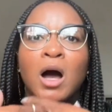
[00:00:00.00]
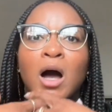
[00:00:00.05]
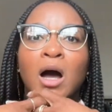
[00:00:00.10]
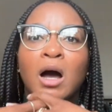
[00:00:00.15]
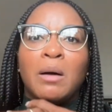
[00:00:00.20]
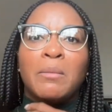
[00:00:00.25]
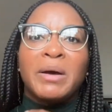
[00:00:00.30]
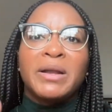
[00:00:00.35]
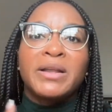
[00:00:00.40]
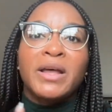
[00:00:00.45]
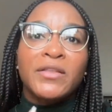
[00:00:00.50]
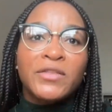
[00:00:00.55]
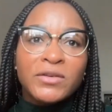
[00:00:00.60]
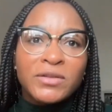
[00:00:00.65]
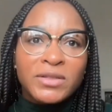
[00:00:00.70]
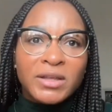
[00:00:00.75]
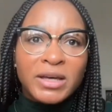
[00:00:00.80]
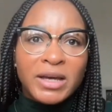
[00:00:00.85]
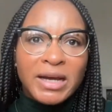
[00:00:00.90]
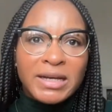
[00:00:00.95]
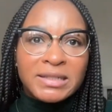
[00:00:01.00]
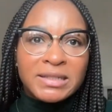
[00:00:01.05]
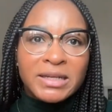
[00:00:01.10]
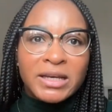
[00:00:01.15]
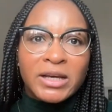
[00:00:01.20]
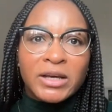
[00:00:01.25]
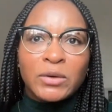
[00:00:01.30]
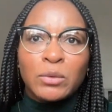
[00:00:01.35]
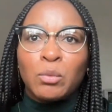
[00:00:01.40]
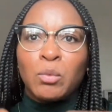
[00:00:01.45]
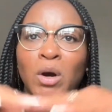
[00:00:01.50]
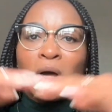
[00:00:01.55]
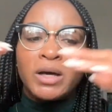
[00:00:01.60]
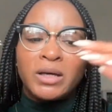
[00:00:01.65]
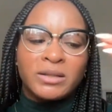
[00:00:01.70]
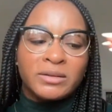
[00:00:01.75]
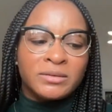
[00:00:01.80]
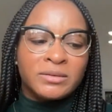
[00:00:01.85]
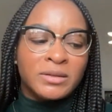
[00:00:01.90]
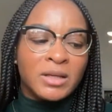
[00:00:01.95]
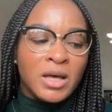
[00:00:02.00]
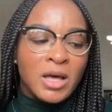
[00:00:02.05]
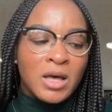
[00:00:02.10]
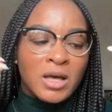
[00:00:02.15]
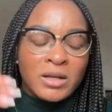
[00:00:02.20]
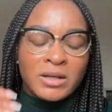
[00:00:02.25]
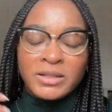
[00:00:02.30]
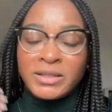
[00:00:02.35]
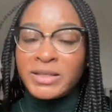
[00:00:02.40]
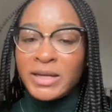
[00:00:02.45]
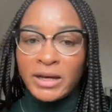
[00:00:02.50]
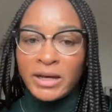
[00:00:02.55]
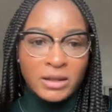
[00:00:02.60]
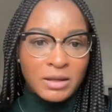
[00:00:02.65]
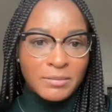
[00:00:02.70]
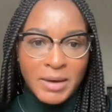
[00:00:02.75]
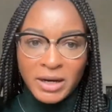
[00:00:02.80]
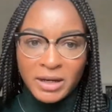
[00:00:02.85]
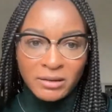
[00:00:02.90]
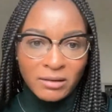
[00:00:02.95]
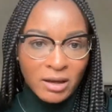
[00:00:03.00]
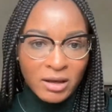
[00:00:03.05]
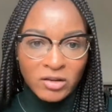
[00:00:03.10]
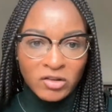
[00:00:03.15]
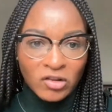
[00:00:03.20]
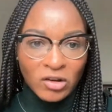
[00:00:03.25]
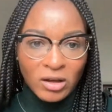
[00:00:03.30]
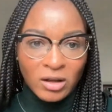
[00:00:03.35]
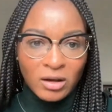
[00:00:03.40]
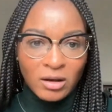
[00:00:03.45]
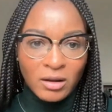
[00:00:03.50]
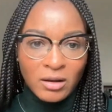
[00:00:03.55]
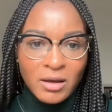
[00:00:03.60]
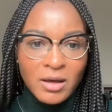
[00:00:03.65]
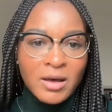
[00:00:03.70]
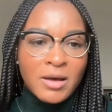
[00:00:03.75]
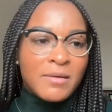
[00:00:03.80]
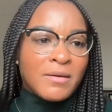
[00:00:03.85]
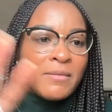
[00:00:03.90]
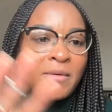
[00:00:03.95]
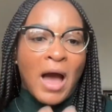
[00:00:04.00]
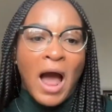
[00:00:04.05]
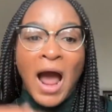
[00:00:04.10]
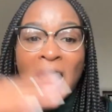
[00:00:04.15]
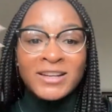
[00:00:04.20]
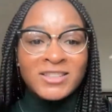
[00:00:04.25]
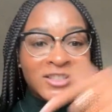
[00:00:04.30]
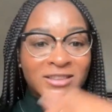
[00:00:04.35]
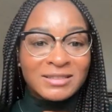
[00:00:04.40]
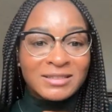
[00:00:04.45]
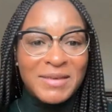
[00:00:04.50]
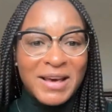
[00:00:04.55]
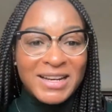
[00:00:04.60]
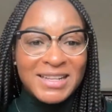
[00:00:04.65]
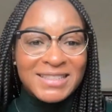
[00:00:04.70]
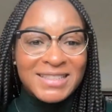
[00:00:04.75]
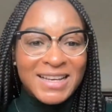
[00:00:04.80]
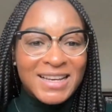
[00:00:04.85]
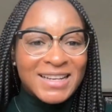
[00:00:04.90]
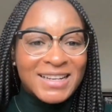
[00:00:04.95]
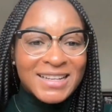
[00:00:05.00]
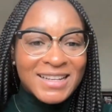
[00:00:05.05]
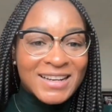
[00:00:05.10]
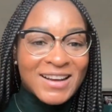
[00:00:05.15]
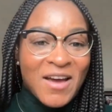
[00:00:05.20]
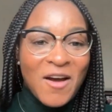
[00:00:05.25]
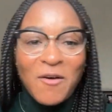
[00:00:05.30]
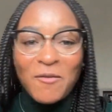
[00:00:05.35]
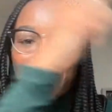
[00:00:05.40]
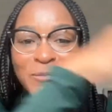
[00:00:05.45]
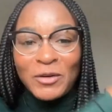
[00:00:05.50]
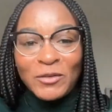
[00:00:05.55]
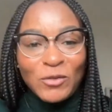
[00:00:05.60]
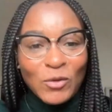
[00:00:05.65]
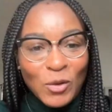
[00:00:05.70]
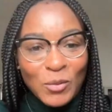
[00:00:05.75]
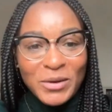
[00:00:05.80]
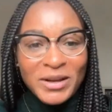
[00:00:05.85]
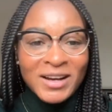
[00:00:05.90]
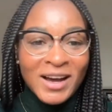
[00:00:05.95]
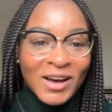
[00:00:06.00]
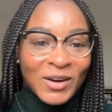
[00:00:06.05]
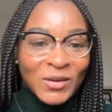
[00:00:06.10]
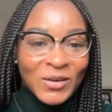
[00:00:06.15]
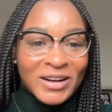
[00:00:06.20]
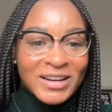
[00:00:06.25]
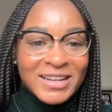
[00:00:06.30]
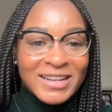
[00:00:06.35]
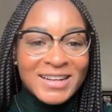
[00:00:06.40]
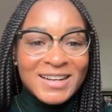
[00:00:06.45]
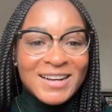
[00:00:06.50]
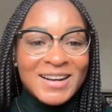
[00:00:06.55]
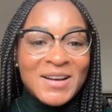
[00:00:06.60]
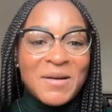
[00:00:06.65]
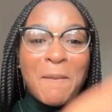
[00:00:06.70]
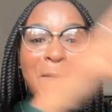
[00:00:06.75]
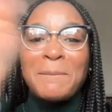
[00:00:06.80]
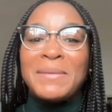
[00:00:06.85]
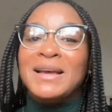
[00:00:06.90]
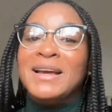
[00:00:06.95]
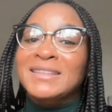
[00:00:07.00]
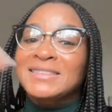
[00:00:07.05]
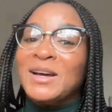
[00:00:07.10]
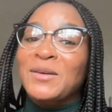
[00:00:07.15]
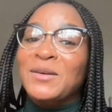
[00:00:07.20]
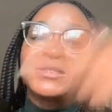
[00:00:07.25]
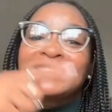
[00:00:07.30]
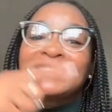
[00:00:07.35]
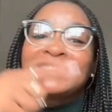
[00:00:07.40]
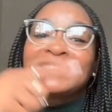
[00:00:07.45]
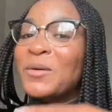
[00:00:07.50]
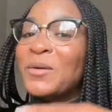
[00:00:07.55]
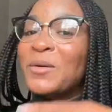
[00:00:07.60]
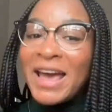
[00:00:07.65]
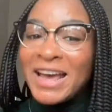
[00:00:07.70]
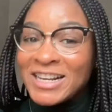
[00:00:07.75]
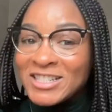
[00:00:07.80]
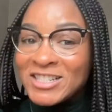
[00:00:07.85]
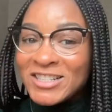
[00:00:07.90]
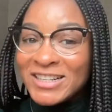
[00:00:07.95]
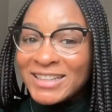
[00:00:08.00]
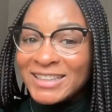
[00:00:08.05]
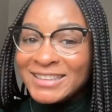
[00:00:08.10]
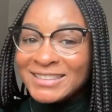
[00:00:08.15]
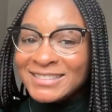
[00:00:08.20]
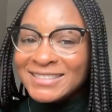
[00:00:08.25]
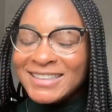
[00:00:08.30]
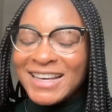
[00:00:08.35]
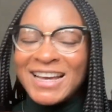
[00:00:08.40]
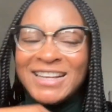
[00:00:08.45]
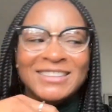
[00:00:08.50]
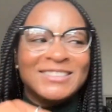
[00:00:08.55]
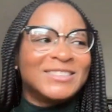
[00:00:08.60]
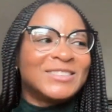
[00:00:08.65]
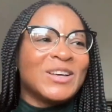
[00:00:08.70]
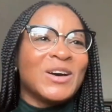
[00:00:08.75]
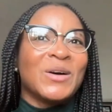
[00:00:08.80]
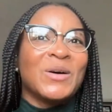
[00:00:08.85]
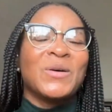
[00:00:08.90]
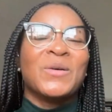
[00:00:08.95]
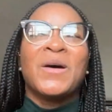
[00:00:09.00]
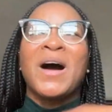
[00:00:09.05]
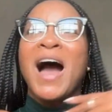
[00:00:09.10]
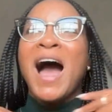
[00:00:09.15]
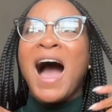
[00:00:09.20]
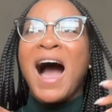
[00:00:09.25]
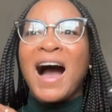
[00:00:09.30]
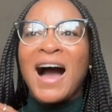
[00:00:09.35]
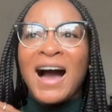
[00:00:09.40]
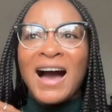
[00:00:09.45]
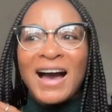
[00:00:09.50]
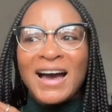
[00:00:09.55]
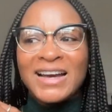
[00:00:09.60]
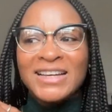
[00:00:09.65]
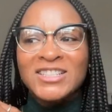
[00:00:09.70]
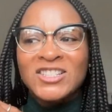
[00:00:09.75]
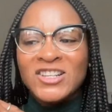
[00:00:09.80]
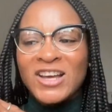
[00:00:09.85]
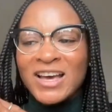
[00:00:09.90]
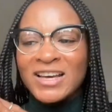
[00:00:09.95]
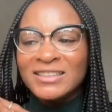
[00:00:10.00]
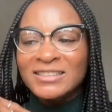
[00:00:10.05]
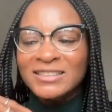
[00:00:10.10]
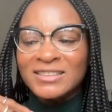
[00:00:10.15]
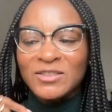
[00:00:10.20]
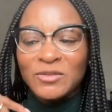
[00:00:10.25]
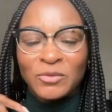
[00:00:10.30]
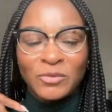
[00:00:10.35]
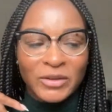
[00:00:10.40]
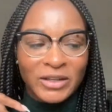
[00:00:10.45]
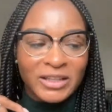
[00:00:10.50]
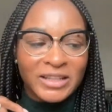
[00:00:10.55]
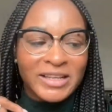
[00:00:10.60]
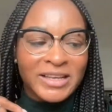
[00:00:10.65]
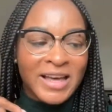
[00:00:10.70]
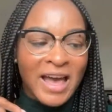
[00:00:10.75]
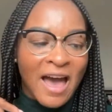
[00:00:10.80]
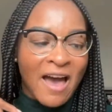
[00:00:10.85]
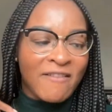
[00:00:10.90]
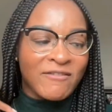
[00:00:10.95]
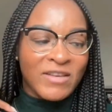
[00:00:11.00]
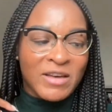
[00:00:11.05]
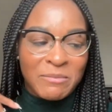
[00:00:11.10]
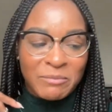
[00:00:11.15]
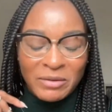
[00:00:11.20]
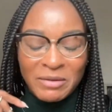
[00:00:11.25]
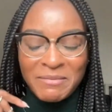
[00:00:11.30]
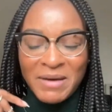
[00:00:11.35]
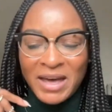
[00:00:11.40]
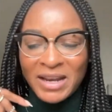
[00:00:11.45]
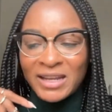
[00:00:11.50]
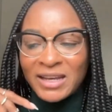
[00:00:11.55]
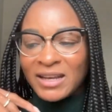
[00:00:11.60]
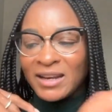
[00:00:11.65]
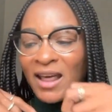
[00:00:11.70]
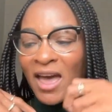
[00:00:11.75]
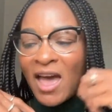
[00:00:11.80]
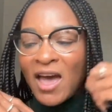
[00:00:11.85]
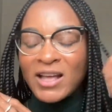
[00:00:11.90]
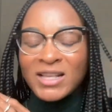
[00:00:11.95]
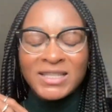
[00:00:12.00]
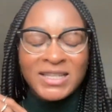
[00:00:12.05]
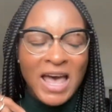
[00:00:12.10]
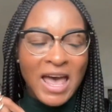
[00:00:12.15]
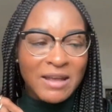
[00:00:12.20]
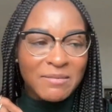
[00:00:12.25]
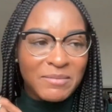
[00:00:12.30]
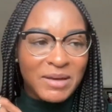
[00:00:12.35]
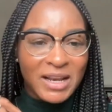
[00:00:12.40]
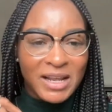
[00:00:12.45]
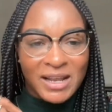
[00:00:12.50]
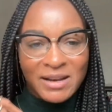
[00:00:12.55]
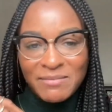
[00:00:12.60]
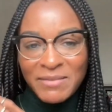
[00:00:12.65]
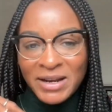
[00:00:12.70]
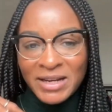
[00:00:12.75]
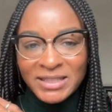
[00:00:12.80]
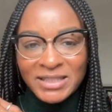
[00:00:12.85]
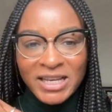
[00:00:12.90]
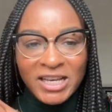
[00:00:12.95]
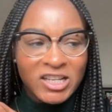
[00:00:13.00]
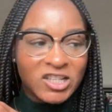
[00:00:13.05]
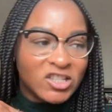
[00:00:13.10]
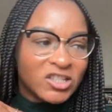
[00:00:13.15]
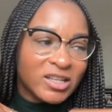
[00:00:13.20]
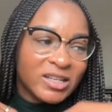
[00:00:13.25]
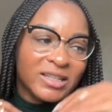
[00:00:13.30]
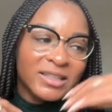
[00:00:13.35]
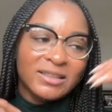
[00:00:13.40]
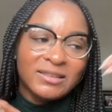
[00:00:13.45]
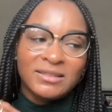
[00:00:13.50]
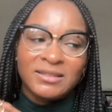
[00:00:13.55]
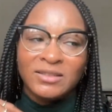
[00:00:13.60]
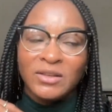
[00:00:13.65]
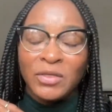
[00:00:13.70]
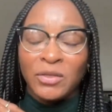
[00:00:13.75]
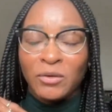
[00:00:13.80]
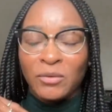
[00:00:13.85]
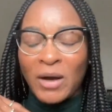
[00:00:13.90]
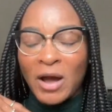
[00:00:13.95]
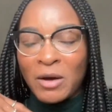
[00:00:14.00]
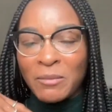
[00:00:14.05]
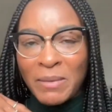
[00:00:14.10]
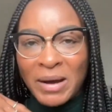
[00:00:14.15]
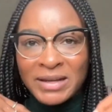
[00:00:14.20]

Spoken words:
Another thing I did was daily meditation. I just meditated before we got on here because I was so anxious. And so I just really have implemented 10-minute meditations throughout